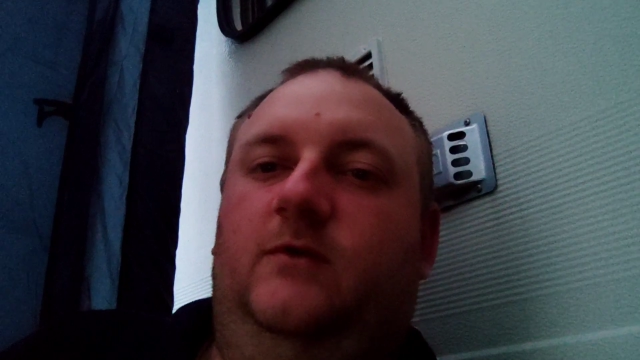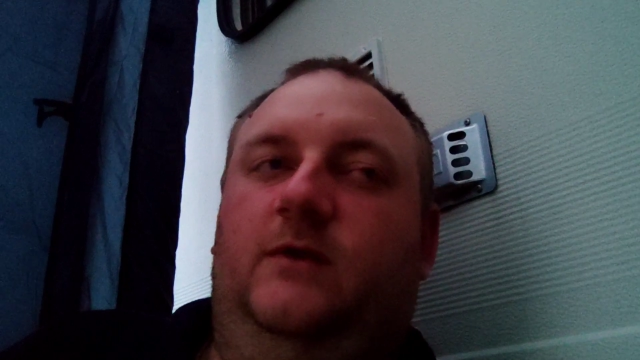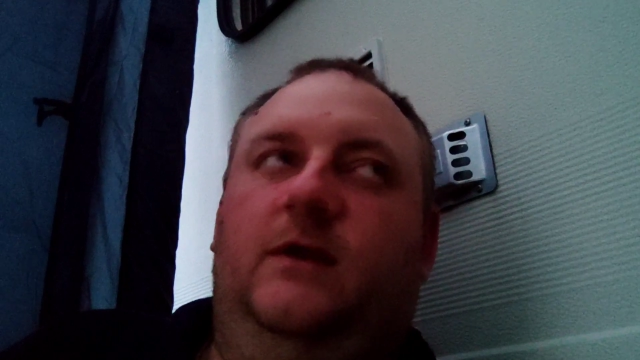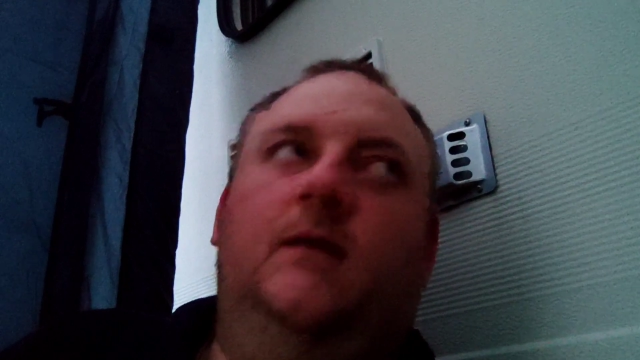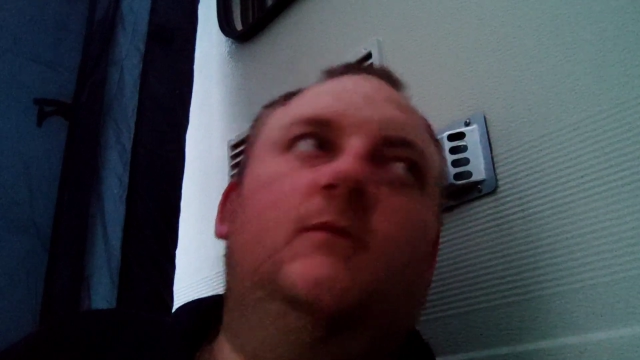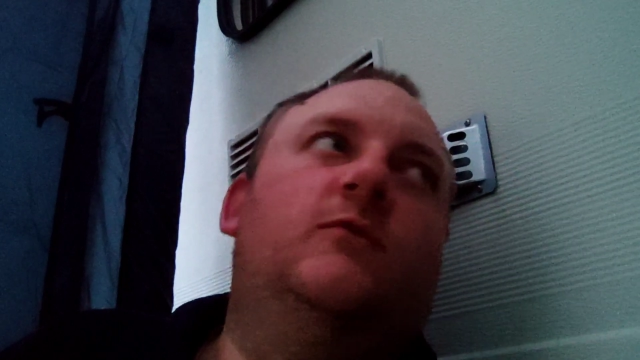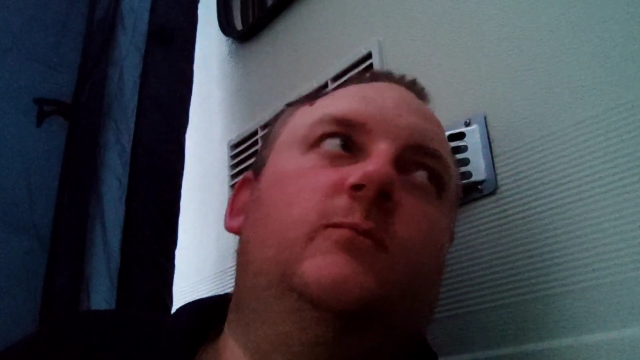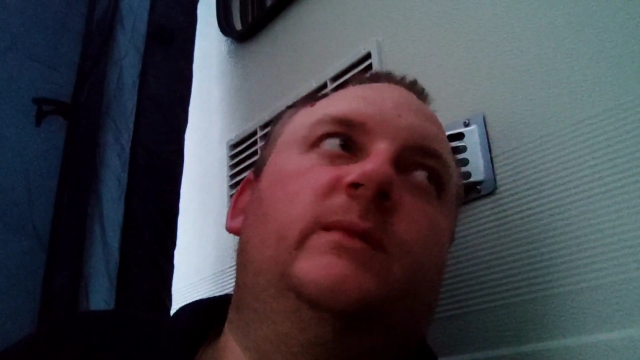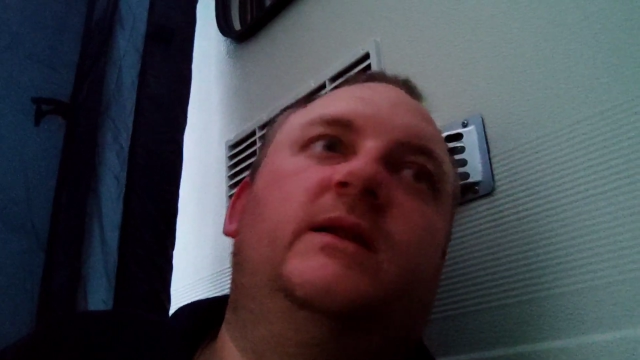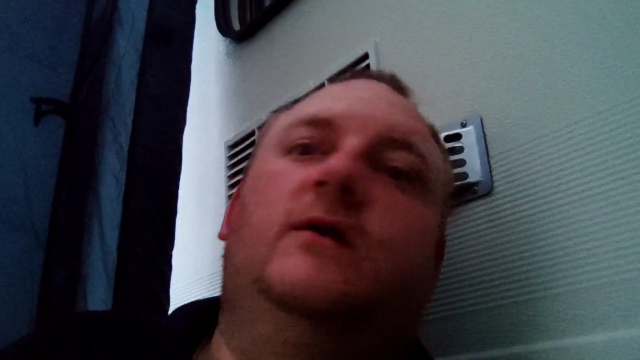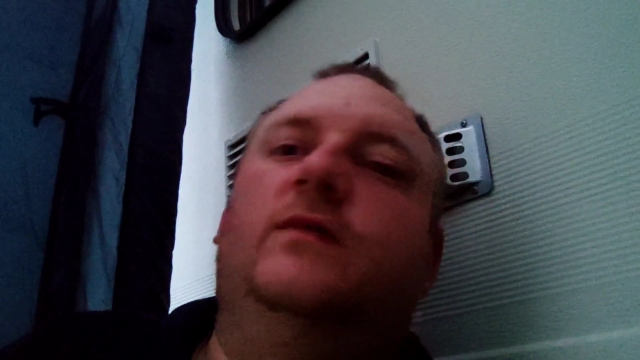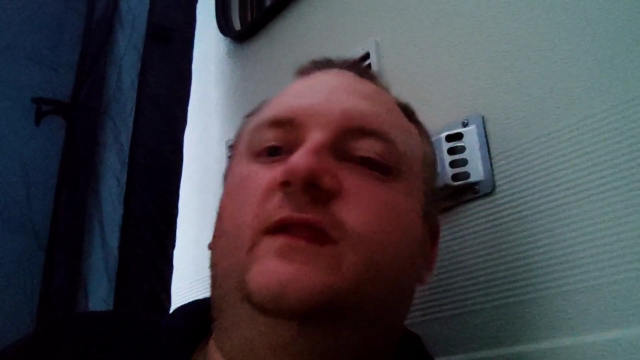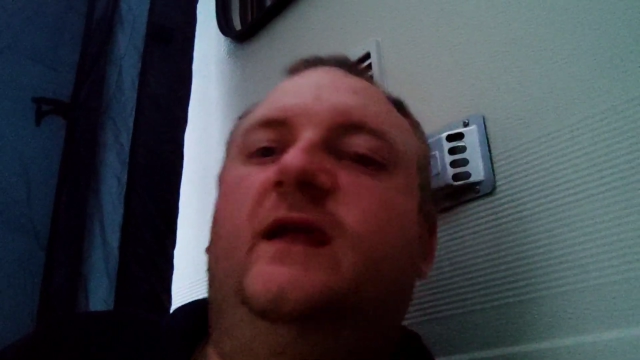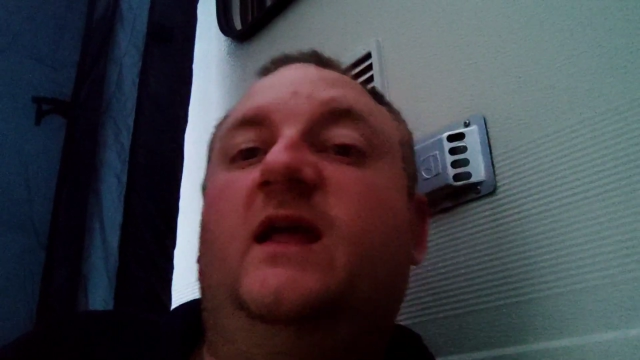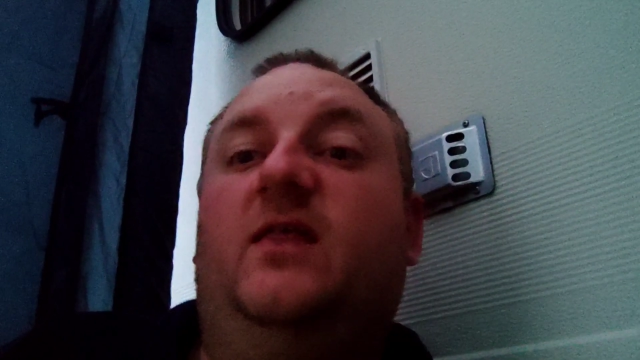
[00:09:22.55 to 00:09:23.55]
it's been
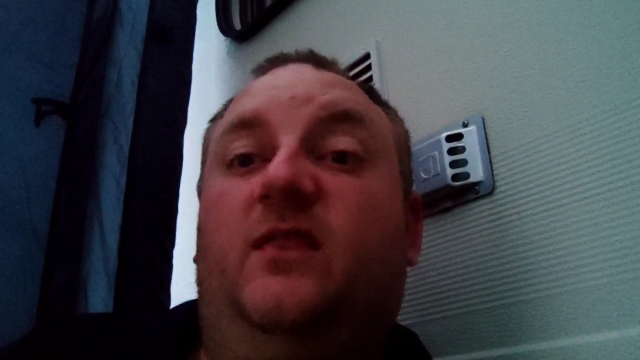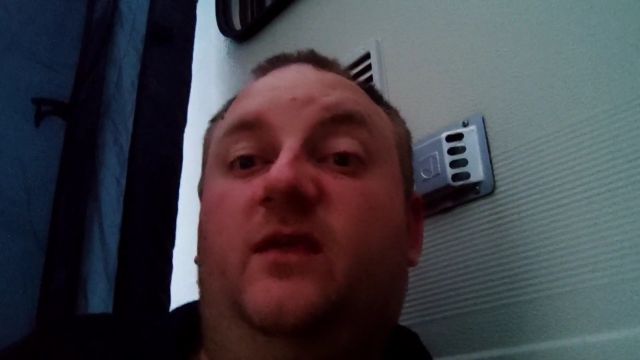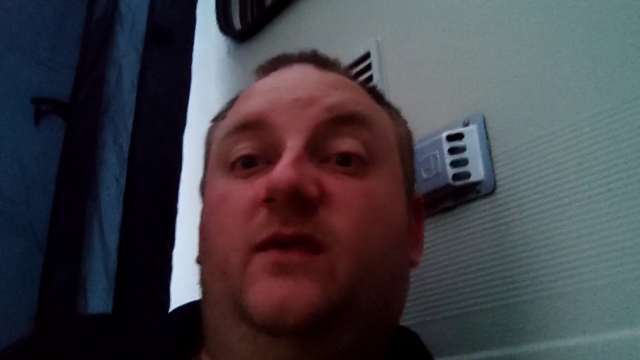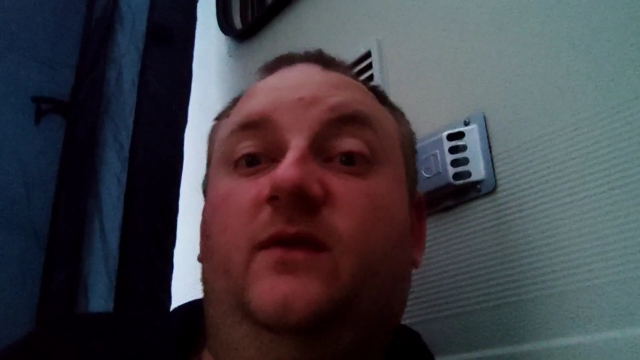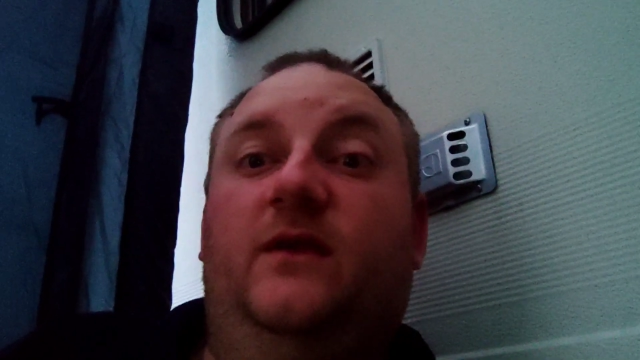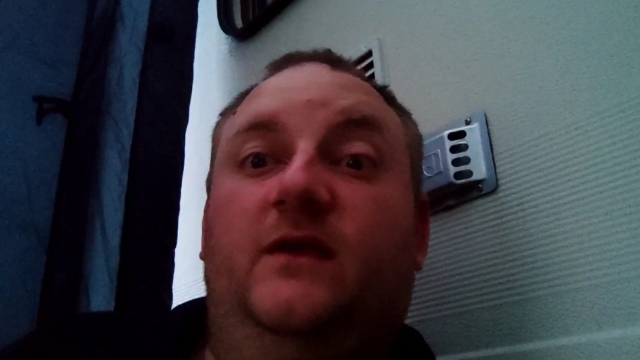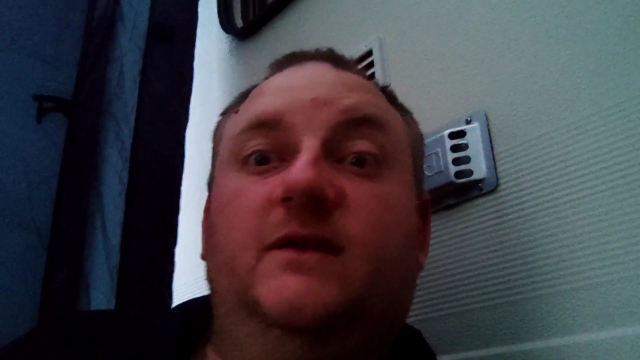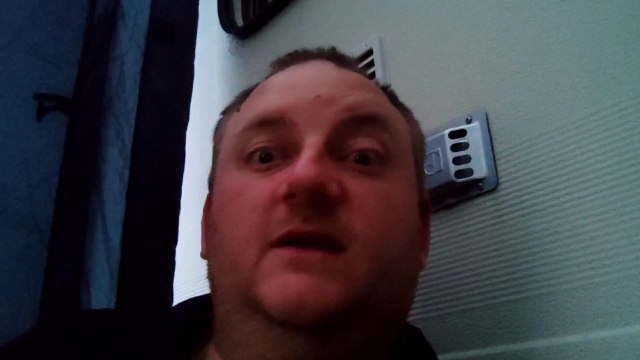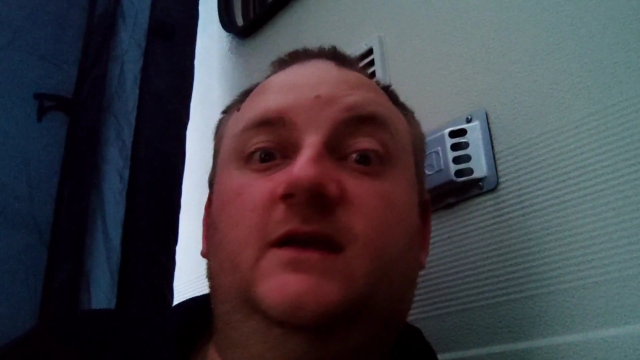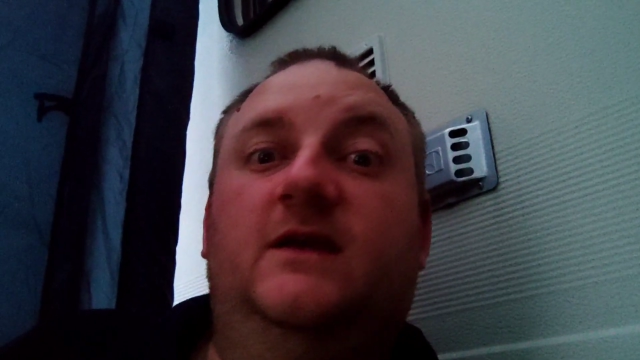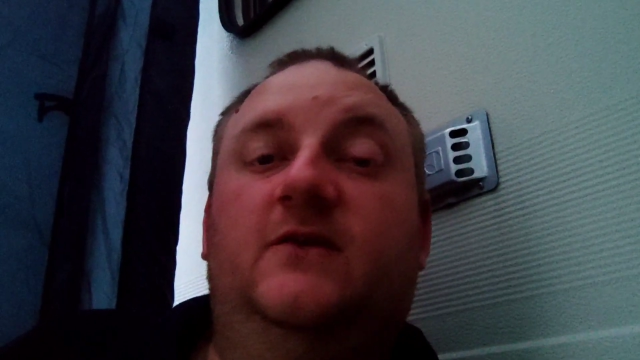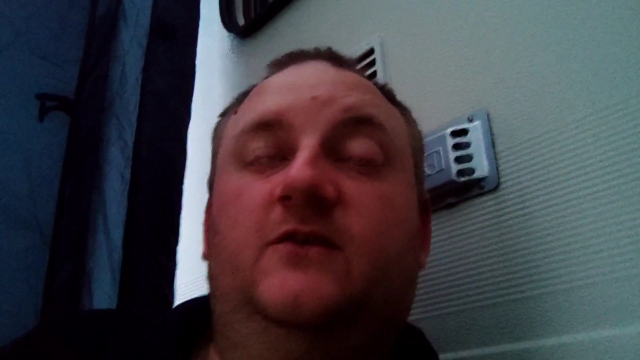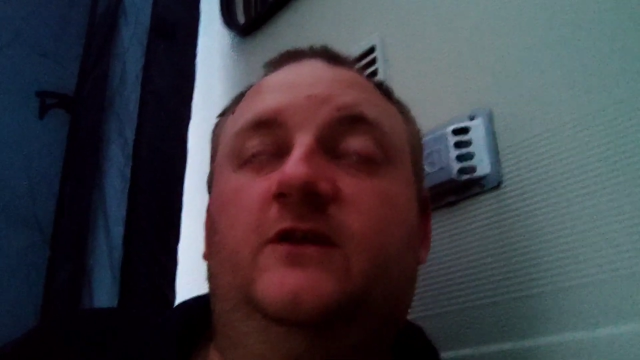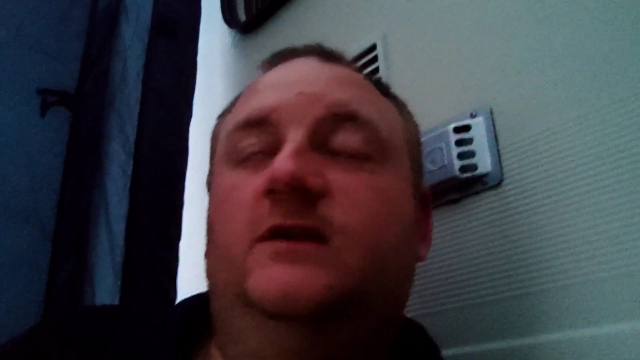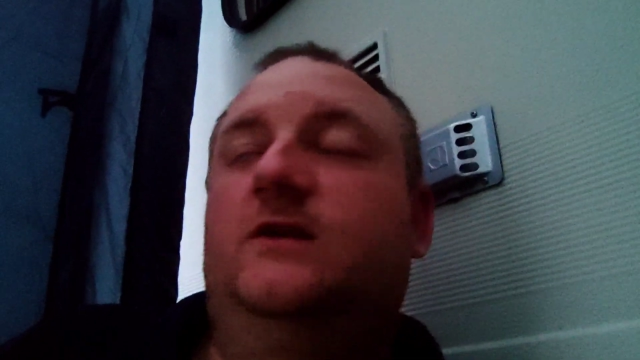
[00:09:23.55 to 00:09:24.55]
on there 30
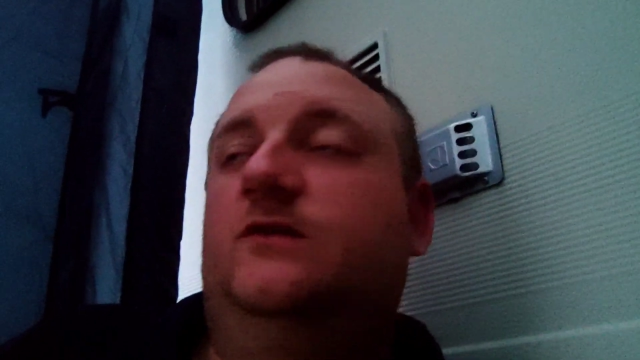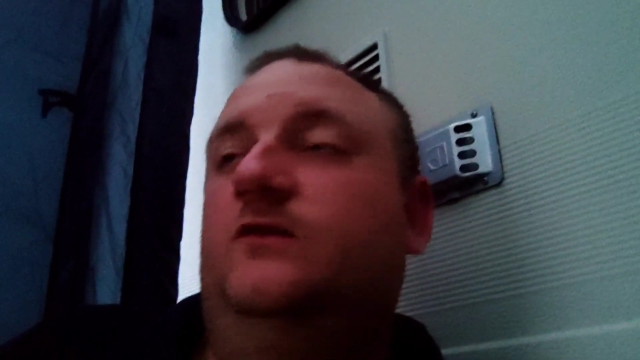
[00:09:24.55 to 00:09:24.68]
years in it,